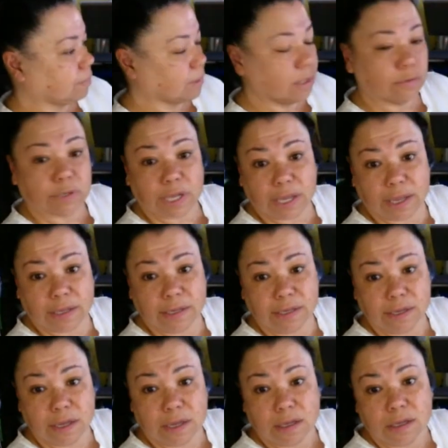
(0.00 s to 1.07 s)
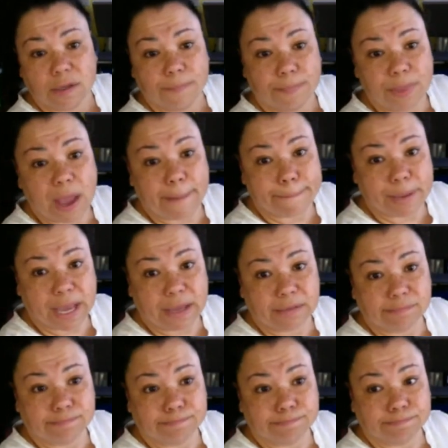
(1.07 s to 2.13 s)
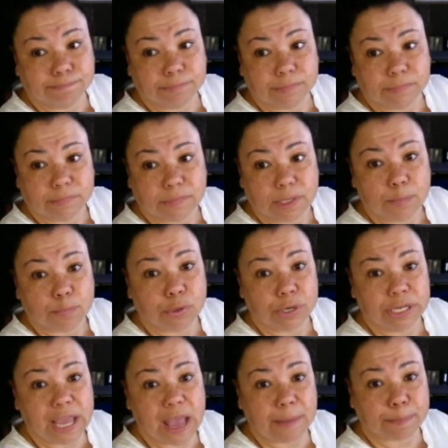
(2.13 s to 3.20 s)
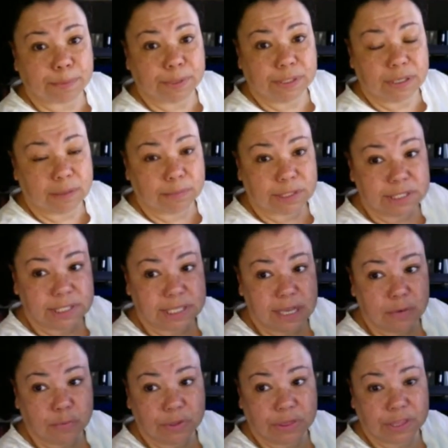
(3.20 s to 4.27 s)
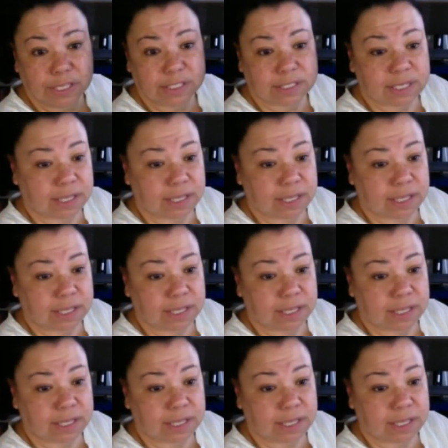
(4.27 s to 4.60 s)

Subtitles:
Okay, not bad. Pretty happy. I'm content with this.